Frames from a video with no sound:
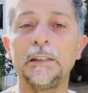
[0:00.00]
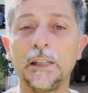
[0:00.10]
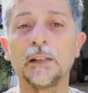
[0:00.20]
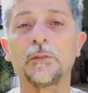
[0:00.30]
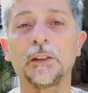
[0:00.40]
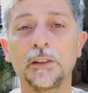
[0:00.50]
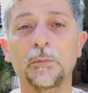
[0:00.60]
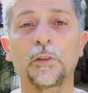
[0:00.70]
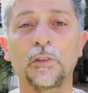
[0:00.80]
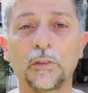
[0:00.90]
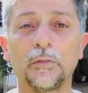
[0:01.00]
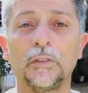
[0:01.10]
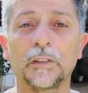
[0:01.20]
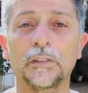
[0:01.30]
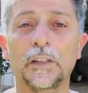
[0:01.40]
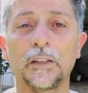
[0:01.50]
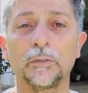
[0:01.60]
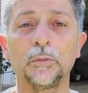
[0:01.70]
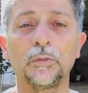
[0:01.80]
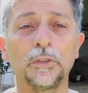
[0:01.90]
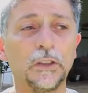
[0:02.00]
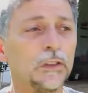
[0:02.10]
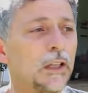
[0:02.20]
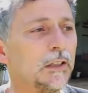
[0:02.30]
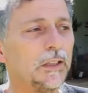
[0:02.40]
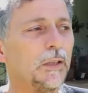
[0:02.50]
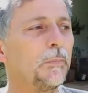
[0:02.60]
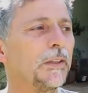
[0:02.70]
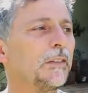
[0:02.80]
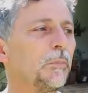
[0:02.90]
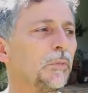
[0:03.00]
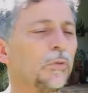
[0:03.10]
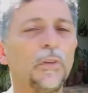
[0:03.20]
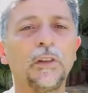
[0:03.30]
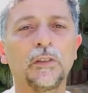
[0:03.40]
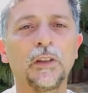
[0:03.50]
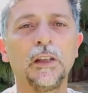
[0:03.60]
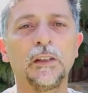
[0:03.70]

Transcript: Our job is to learn how to have lucid astral projections,